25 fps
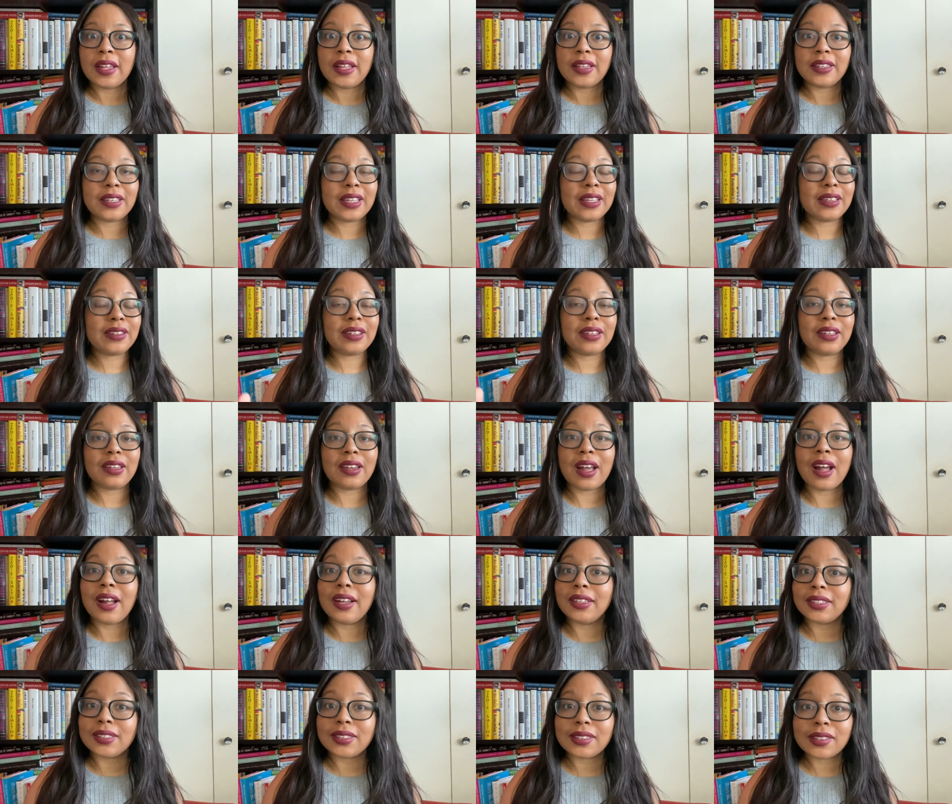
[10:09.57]
They did
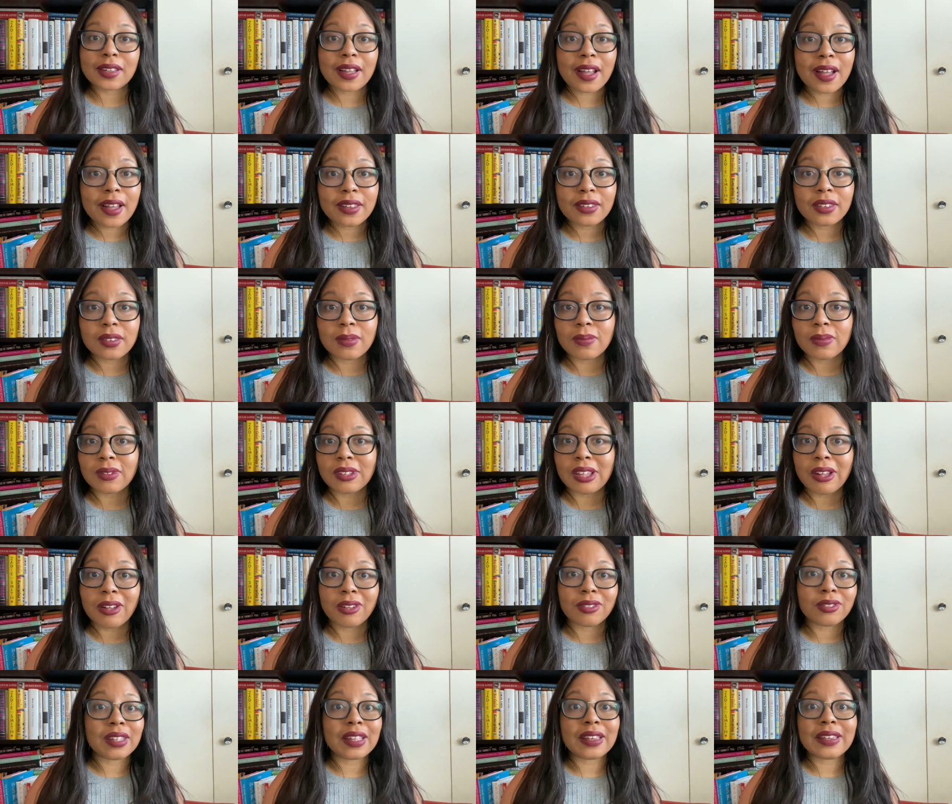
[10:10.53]
not disguise
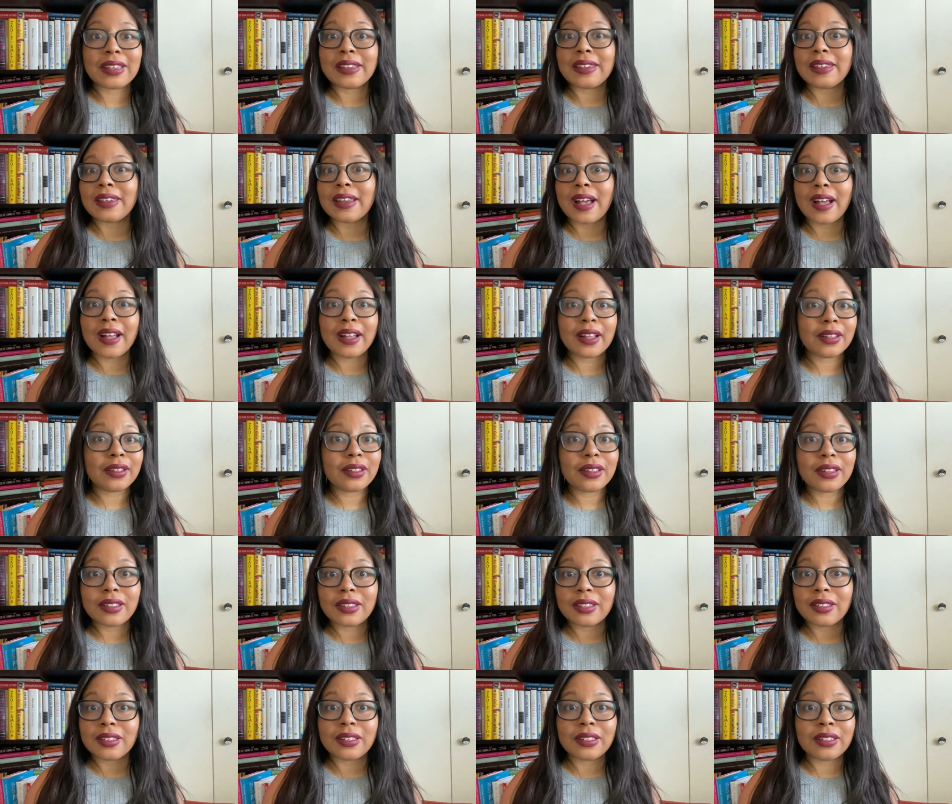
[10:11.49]
themselves. They did not
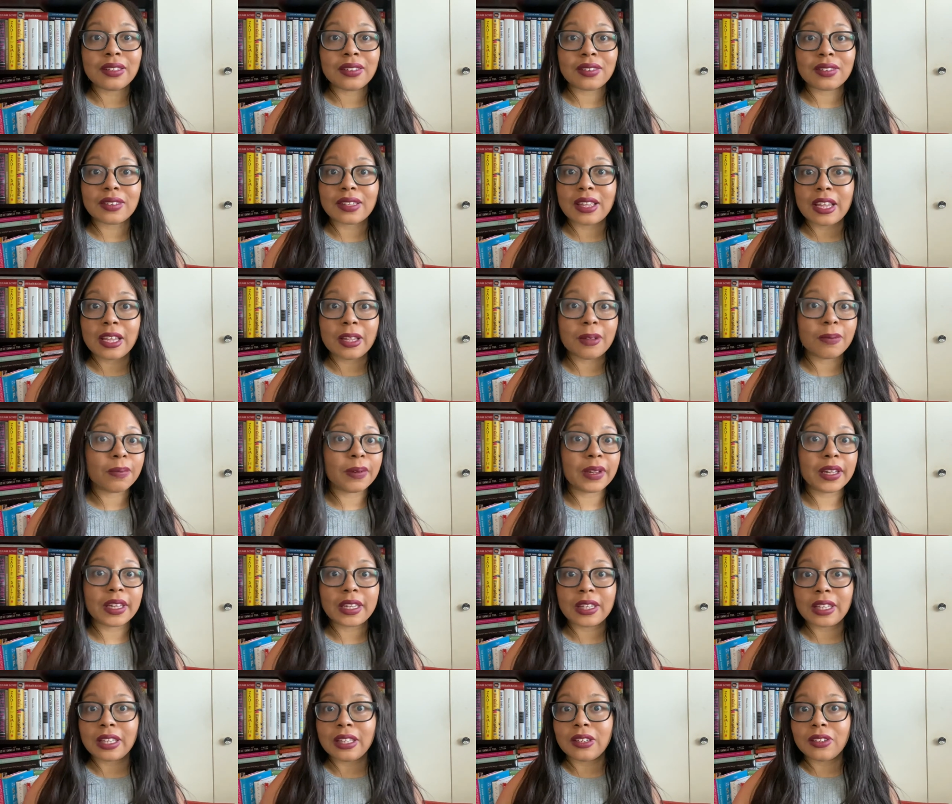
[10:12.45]
escape
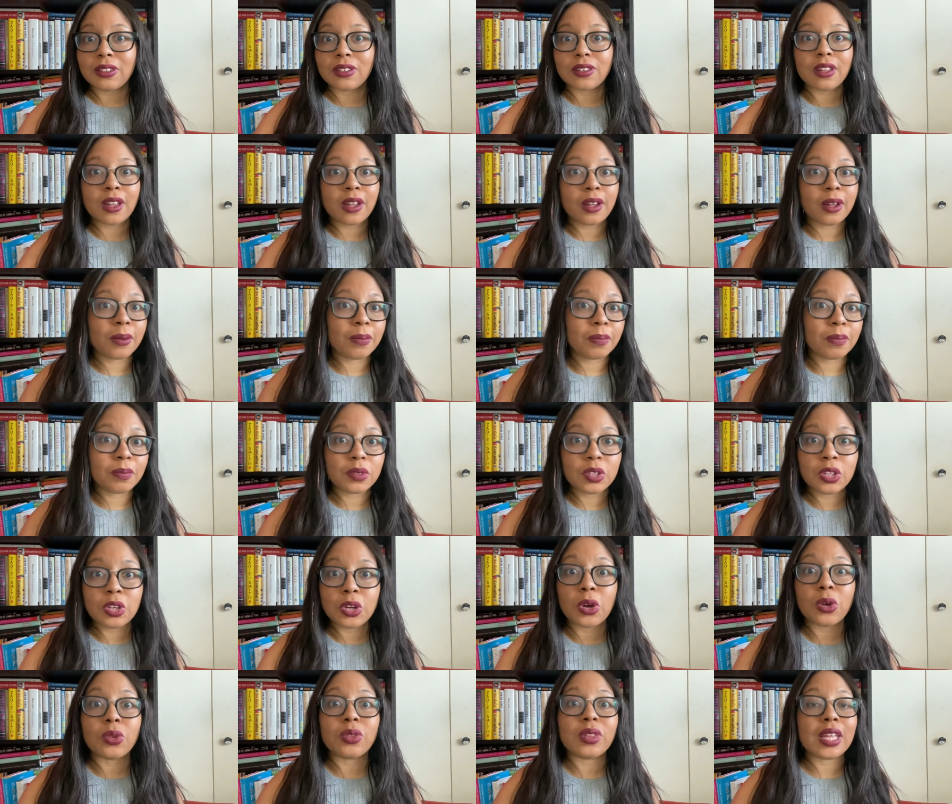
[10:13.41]
like in some, you
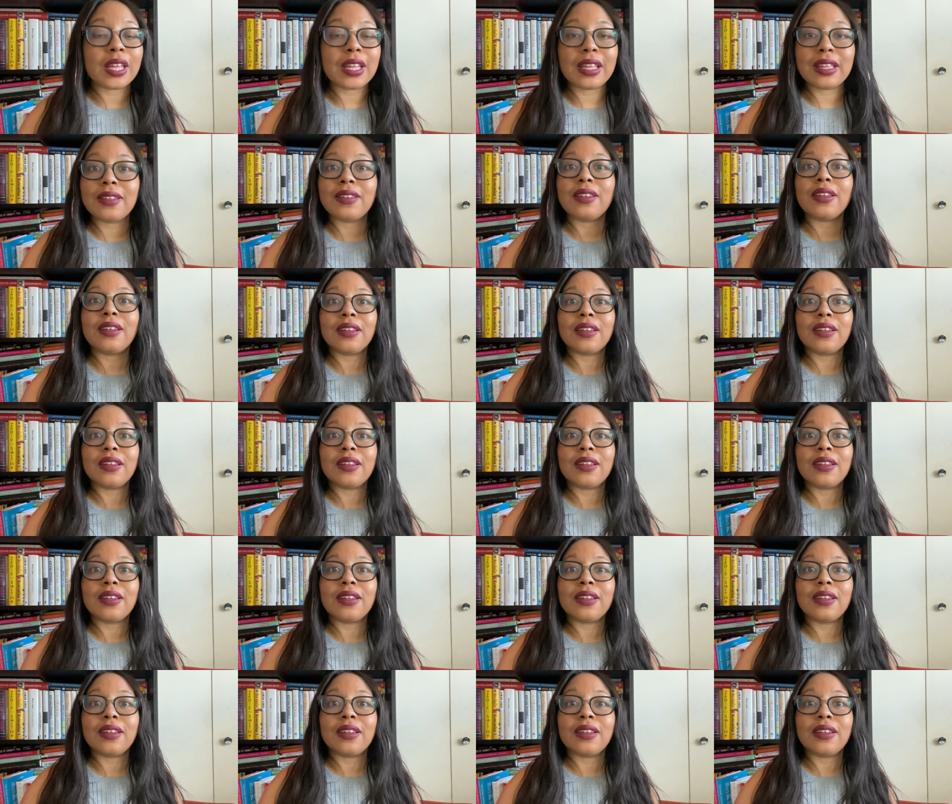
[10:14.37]
know, they